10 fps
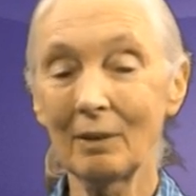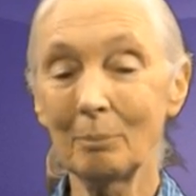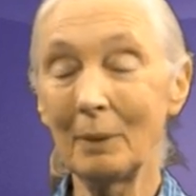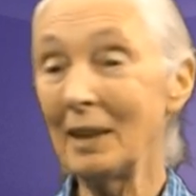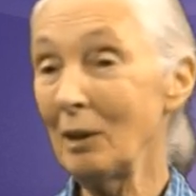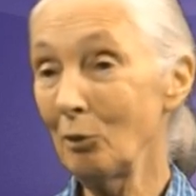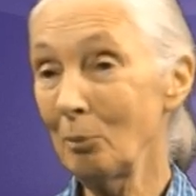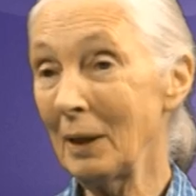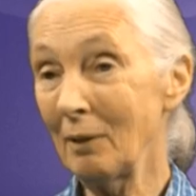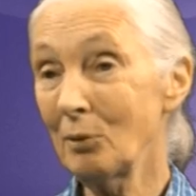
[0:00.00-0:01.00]
many who've
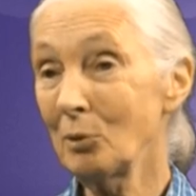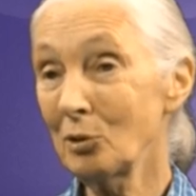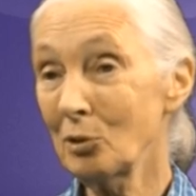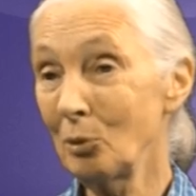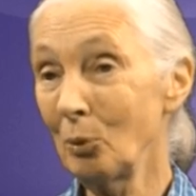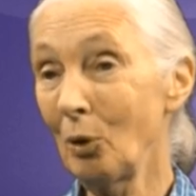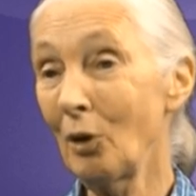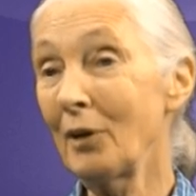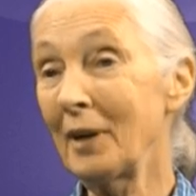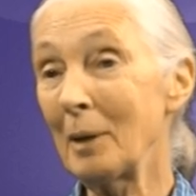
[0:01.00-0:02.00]
been through school
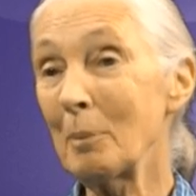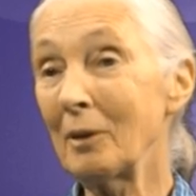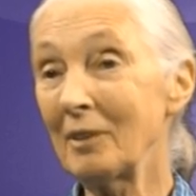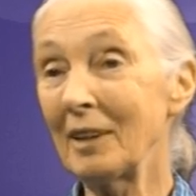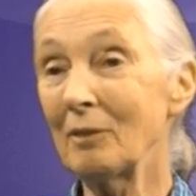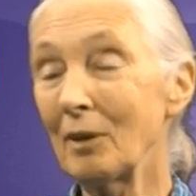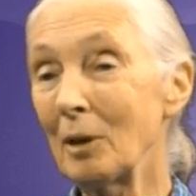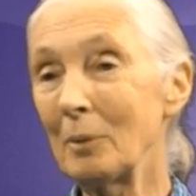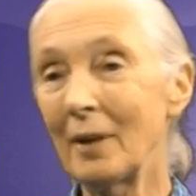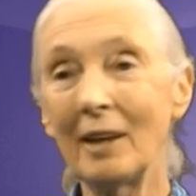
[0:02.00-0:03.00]
learning about the
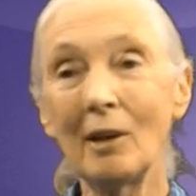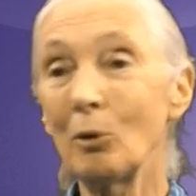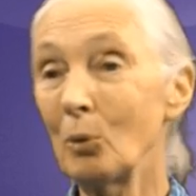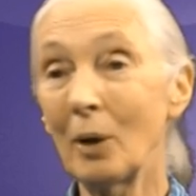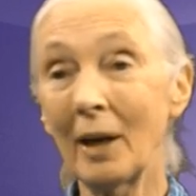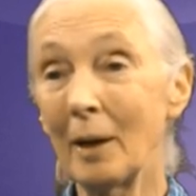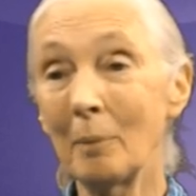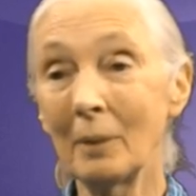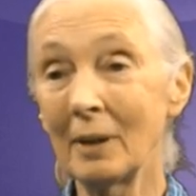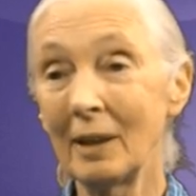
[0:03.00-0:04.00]
environment, they know who I
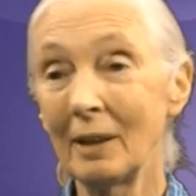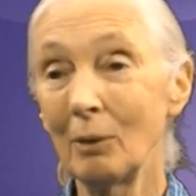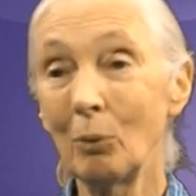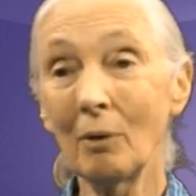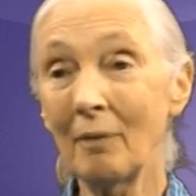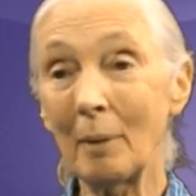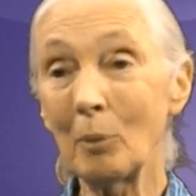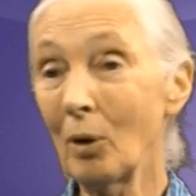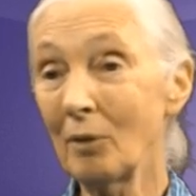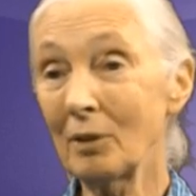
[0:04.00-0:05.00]
am. All of them,
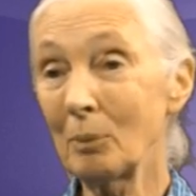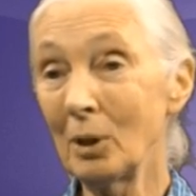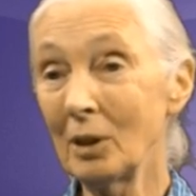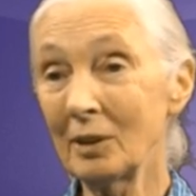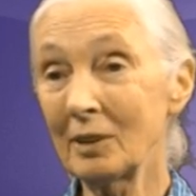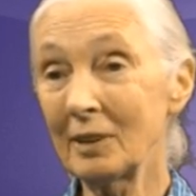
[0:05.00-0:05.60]
all over the world.